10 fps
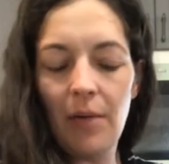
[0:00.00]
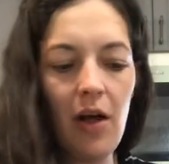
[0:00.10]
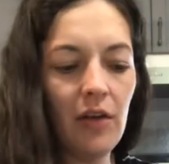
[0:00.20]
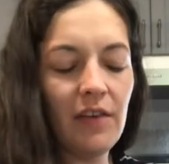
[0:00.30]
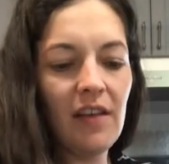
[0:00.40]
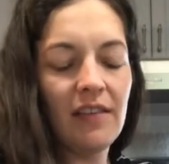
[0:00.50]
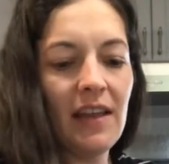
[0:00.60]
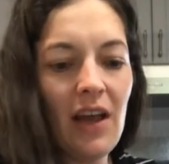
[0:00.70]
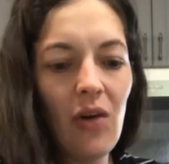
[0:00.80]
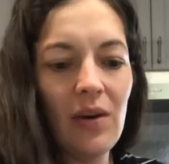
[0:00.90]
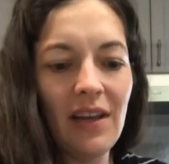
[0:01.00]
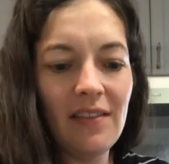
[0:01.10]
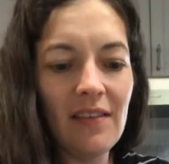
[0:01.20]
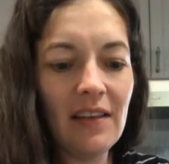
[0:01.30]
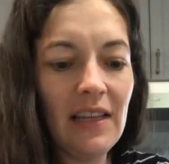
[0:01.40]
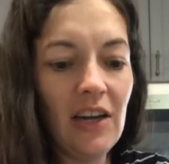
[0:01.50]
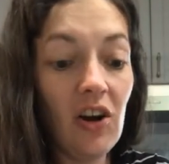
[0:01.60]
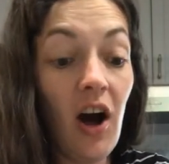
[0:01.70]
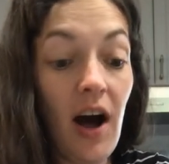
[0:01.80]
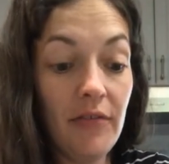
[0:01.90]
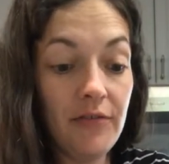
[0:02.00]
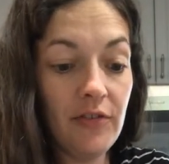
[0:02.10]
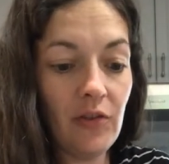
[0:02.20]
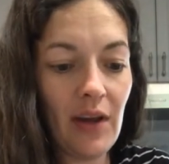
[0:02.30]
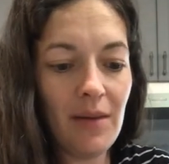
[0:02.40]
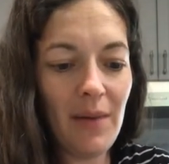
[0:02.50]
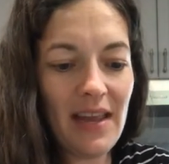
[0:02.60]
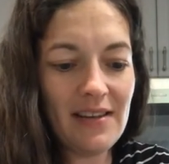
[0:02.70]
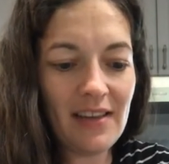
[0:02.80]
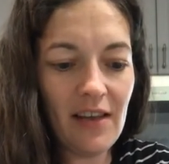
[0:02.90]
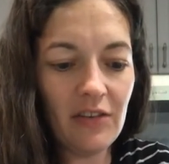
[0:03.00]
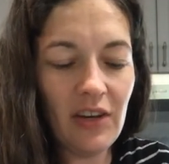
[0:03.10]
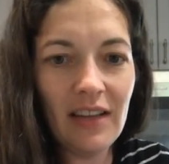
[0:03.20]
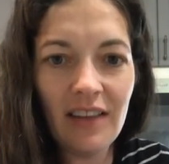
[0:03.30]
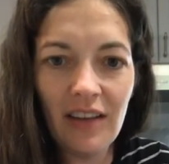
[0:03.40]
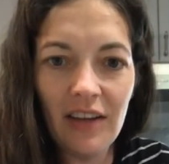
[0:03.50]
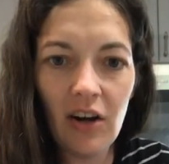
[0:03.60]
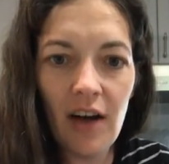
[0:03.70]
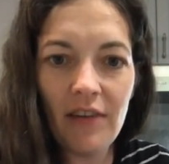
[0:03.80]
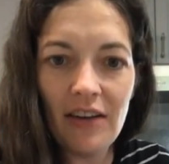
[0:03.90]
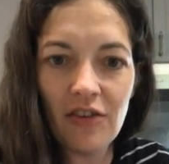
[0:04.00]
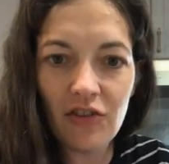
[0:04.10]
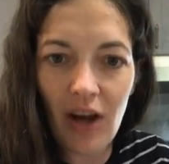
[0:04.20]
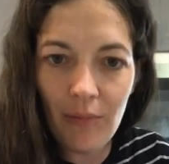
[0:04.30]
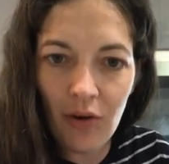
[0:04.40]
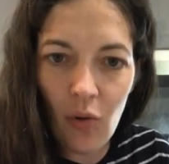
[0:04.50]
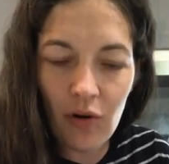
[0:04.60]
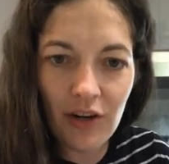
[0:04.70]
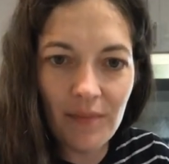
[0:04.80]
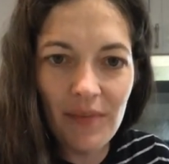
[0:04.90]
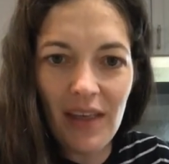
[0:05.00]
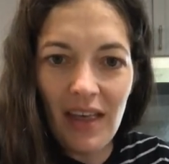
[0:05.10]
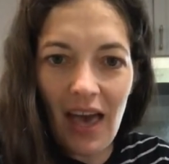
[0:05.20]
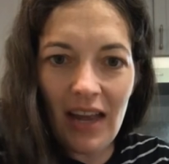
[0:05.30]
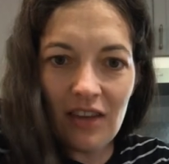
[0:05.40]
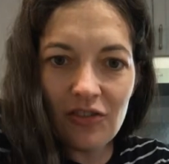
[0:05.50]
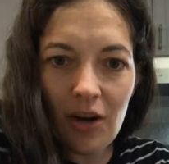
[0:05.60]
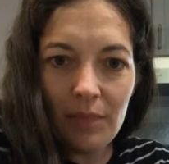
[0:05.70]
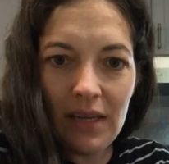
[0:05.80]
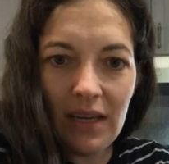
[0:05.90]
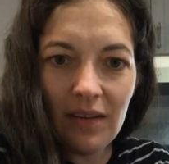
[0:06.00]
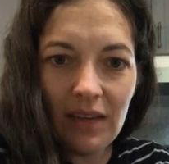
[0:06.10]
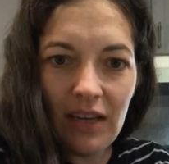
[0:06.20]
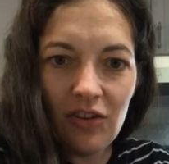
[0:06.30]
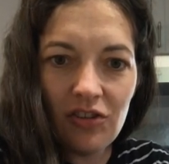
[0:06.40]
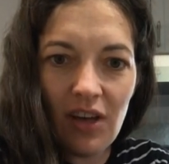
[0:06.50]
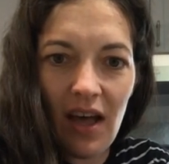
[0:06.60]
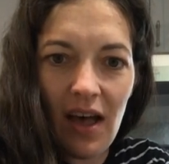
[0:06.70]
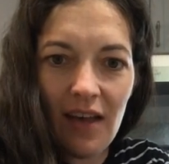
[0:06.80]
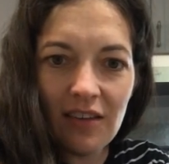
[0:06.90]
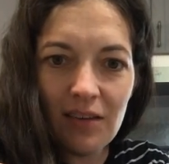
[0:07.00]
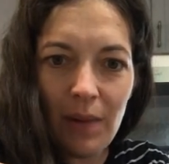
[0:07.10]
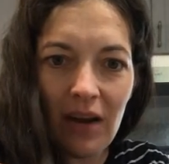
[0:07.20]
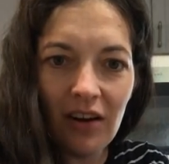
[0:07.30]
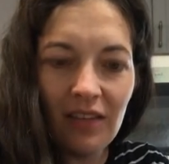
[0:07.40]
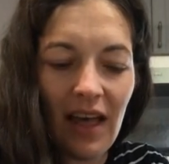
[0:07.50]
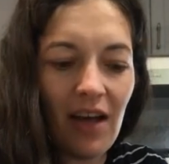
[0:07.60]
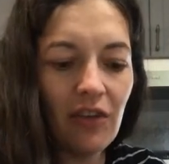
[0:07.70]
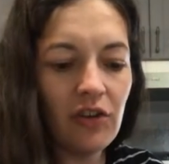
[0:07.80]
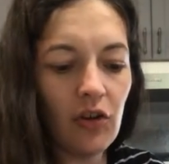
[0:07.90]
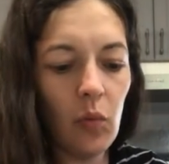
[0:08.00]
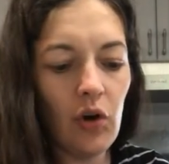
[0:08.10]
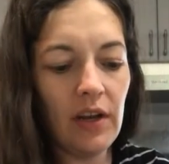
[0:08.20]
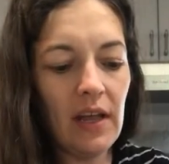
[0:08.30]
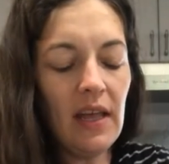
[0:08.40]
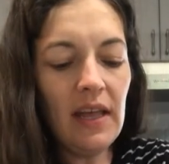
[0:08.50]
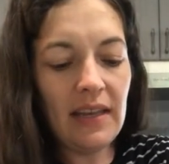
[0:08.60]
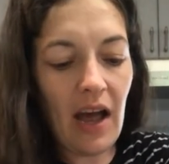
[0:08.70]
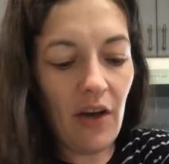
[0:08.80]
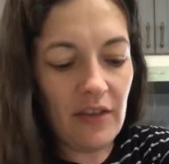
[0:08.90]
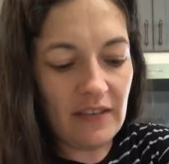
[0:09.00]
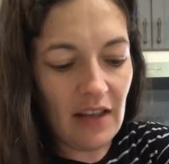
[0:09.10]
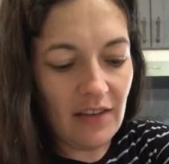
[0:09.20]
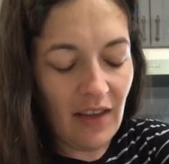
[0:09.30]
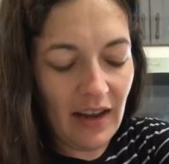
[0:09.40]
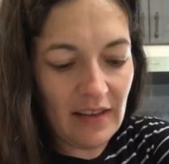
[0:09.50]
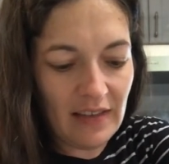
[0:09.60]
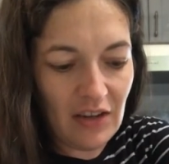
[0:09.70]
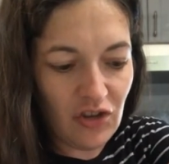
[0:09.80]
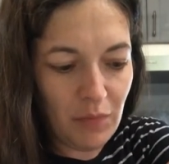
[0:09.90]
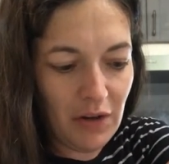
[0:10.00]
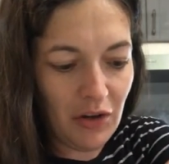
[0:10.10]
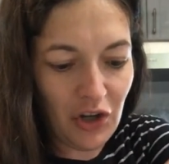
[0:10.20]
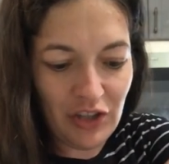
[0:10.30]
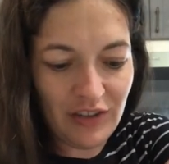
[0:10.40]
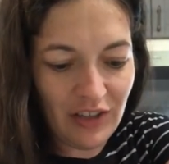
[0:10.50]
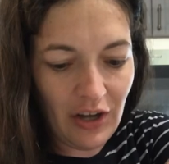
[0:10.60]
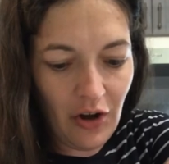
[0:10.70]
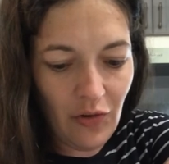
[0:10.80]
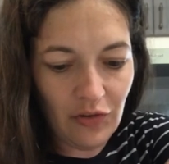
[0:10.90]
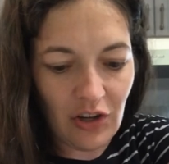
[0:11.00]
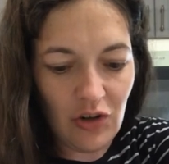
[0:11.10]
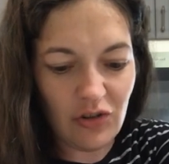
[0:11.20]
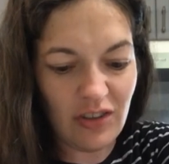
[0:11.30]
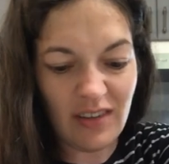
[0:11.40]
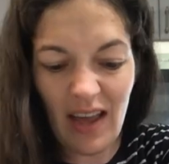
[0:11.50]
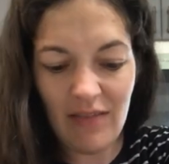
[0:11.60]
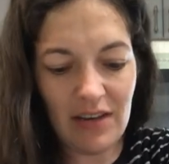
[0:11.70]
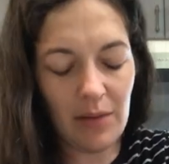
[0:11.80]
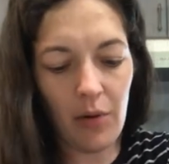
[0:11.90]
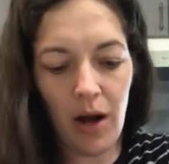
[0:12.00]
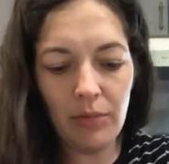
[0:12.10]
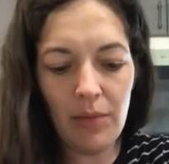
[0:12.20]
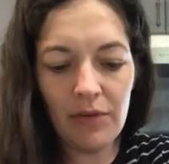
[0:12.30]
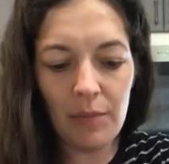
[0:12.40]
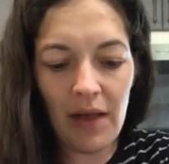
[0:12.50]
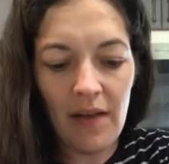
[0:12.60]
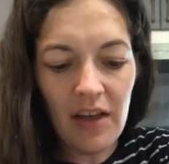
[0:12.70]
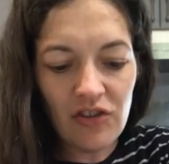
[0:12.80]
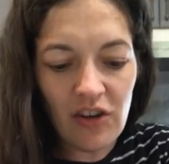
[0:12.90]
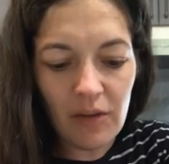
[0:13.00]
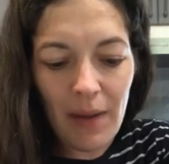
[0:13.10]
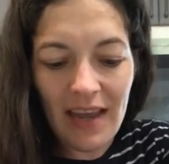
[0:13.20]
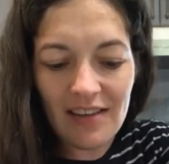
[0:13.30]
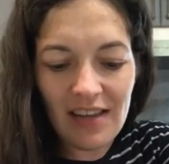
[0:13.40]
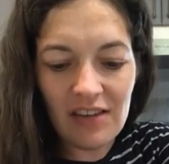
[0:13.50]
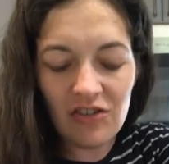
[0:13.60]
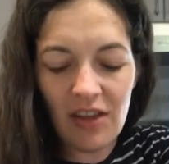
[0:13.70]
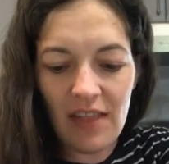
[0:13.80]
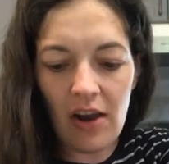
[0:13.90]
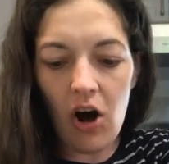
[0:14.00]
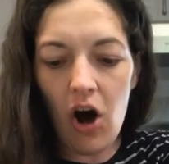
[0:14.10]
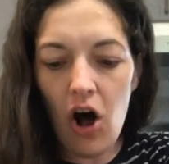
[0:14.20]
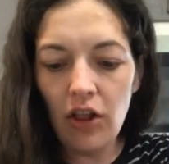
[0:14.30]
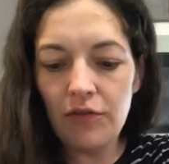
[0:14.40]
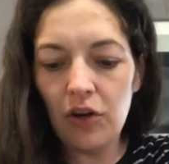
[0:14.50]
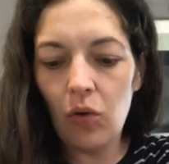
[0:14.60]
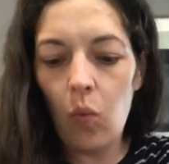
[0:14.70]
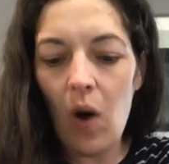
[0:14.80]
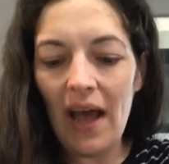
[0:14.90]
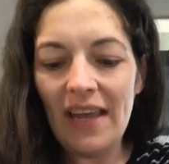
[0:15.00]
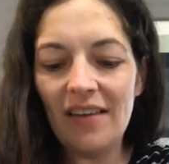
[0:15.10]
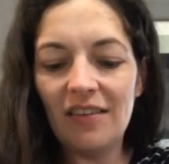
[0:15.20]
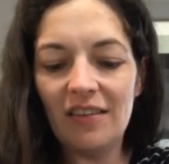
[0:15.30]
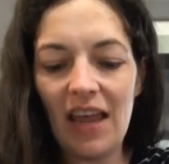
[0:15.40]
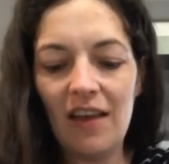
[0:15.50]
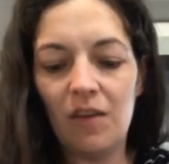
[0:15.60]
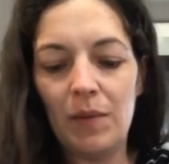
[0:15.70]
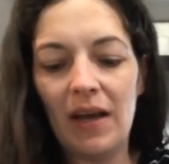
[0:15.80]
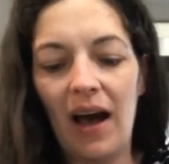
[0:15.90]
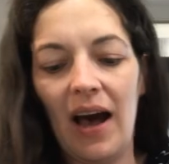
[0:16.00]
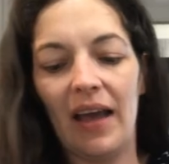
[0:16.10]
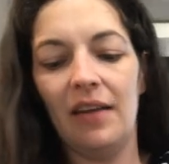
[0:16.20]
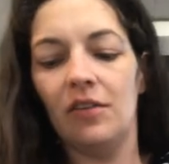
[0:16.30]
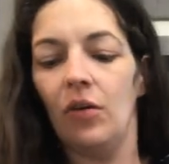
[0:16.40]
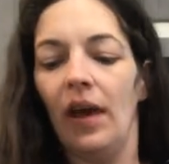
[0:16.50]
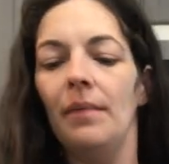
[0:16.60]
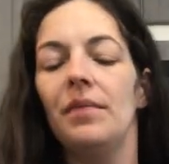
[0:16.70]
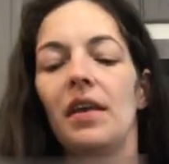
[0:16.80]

all over this, and now I wanna get this clear off so I can paint it. So to get the clear off, I just grab the corner and I start peeling just parallel to the wood. Now, this stencil, like I said, should be good to go, so you shouldn't have any problems, but just pay attention that all of your white stays behind, okay?